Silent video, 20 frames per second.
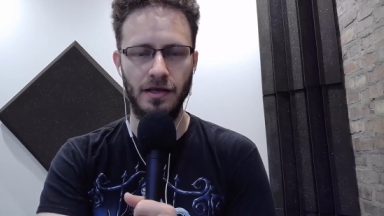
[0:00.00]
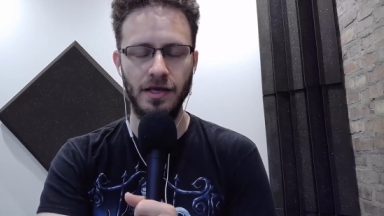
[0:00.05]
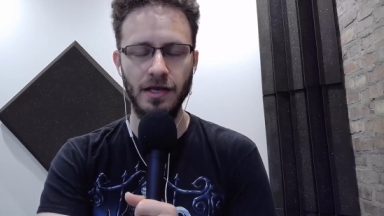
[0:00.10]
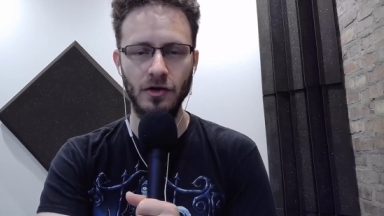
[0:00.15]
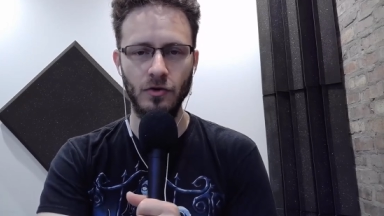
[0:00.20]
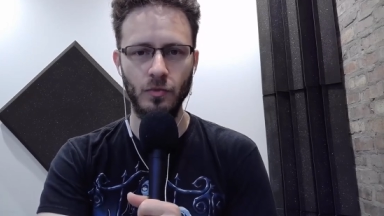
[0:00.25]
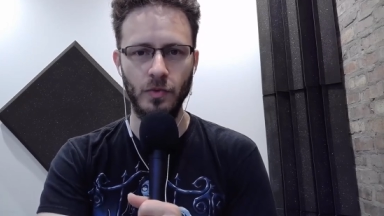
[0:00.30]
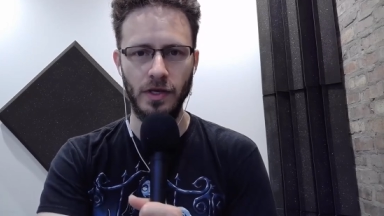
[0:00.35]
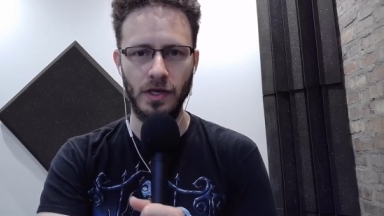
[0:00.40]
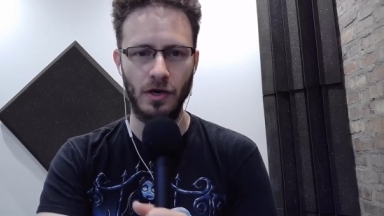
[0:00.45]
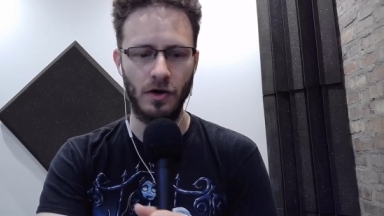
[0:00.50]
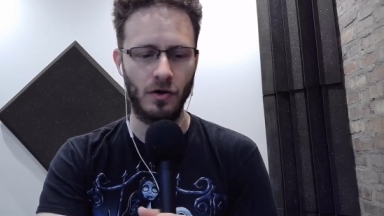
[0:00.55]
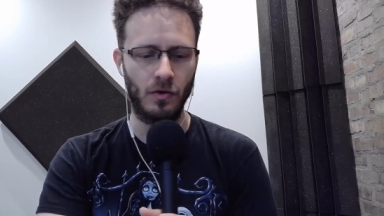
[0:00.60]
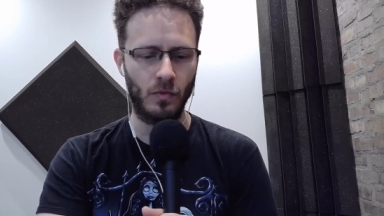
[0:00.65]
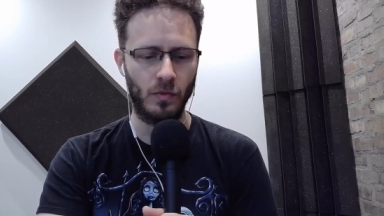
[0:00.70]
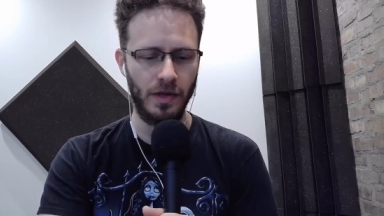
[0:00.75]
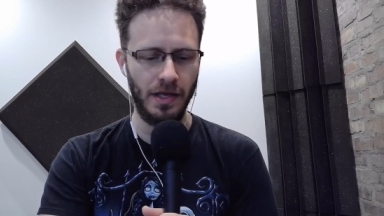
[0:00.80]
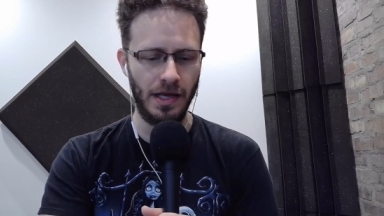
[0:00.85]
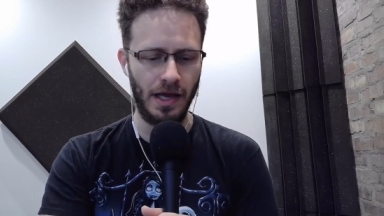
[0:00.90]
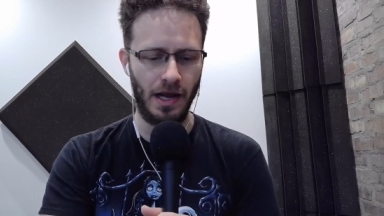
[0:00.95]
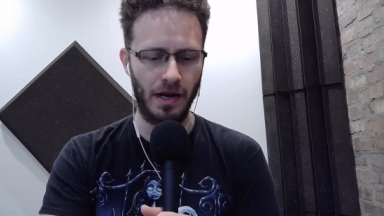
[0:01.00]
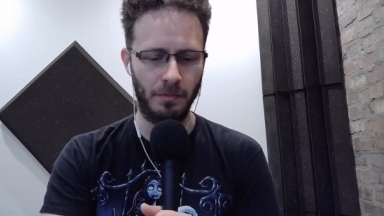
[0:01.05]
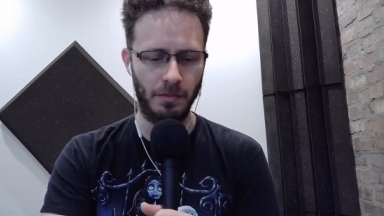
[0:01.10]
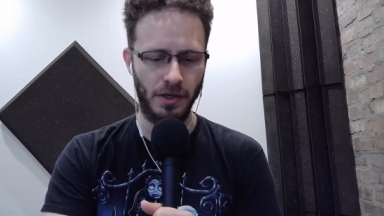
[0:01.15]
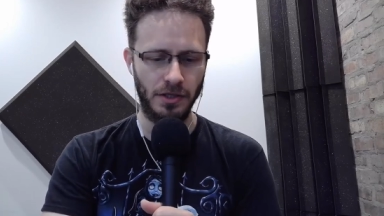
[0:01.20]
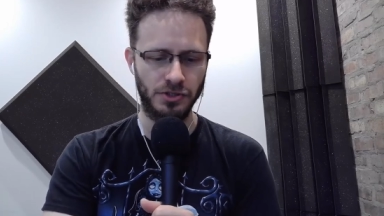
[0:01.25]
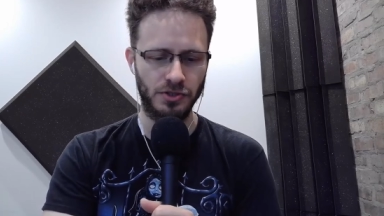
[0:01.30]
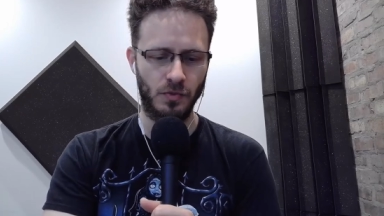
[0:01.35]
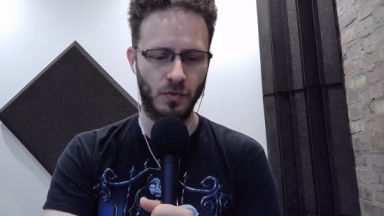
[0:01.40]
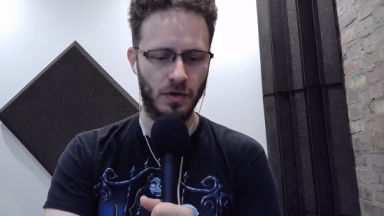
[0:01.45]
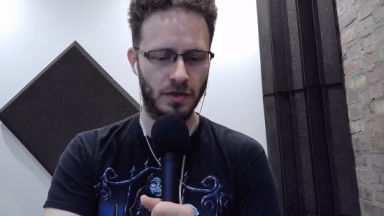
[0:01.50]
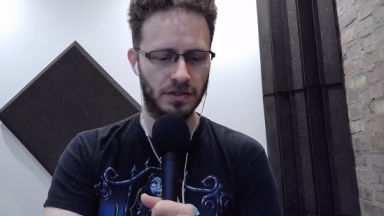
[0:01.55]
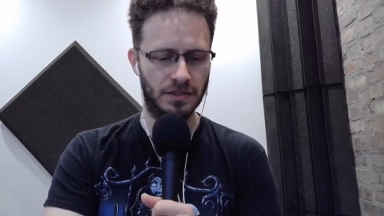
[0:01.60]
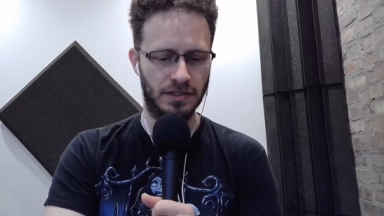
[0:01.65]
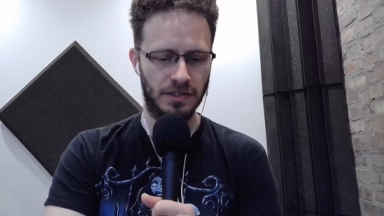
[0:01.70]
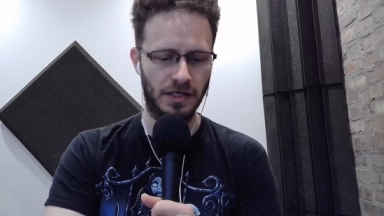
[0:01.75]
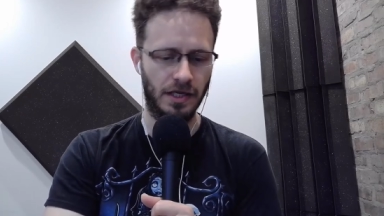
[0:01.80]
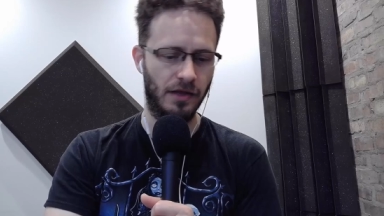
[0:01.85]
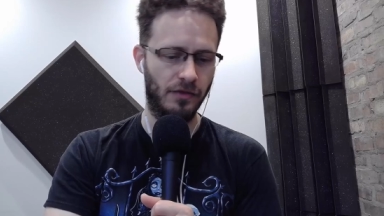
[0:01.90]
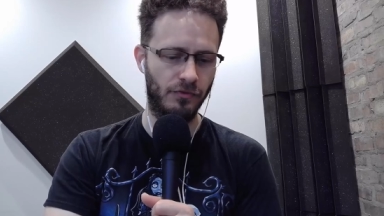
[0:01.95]
Here we go. We got a bunch of words
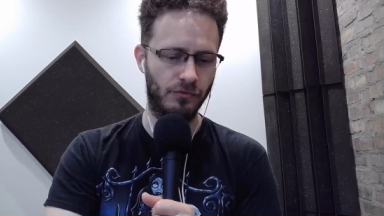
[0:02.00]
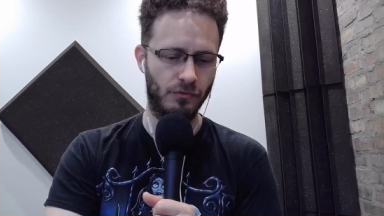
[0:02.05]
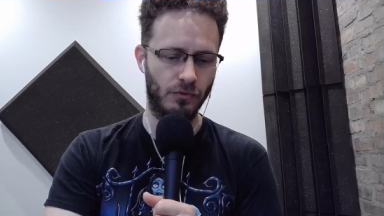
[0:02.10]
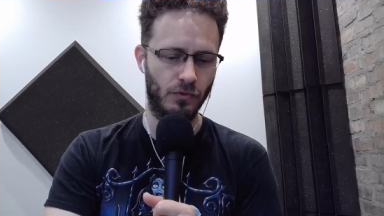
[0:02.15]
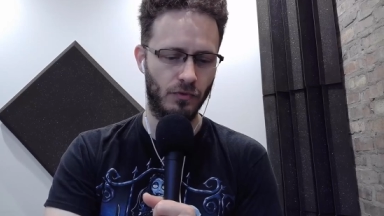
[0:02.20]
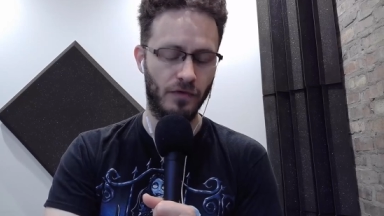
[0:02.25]
to get through.